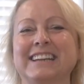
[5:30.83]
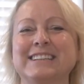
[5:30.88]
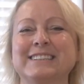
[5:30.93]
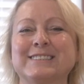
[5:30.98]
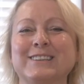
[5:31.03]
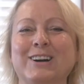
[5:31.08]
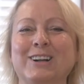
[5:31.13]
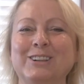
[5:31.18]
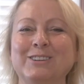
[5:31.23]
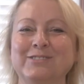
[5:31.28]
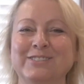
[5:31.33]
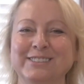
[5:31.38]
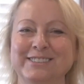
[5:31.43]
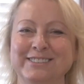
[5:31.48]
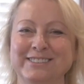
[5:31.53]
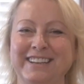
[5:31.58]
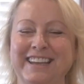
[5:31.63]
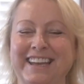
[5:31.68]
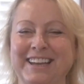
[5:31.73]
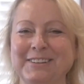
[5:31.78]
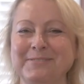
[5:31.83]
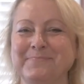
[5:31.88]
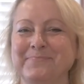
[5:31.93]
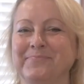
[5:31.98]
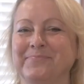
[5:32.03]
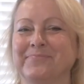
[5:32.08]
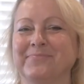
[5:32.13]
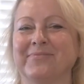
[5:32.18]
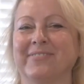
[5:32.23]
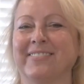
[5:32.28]
that is all for today.
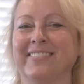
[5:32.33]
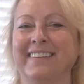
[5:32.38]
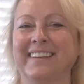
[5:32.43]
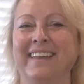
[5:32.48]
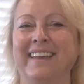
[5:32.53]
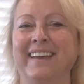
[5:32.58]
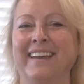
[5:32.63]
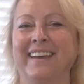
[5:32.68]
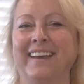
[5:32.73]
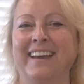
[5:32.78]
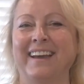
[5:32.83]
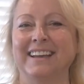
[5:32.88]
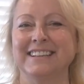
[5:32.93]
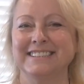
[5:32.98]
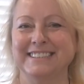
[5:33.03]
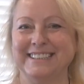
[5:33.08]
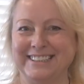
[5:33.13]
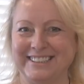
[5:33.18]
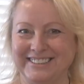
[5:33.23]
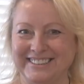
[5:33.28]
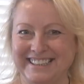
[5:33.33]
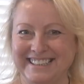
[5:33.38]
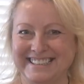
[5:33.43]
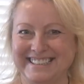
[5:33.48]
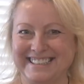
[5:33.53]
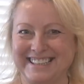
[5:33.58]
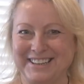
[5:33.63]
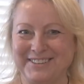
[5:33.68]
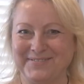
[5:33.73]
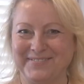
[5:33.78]
See you
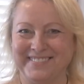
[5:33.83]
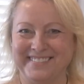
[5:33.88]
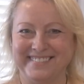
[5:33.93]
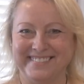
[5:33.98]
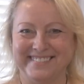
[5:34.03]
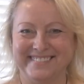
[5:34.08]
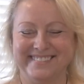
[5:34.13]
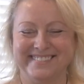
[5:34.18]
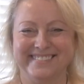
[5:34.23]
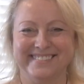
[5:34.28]
next time.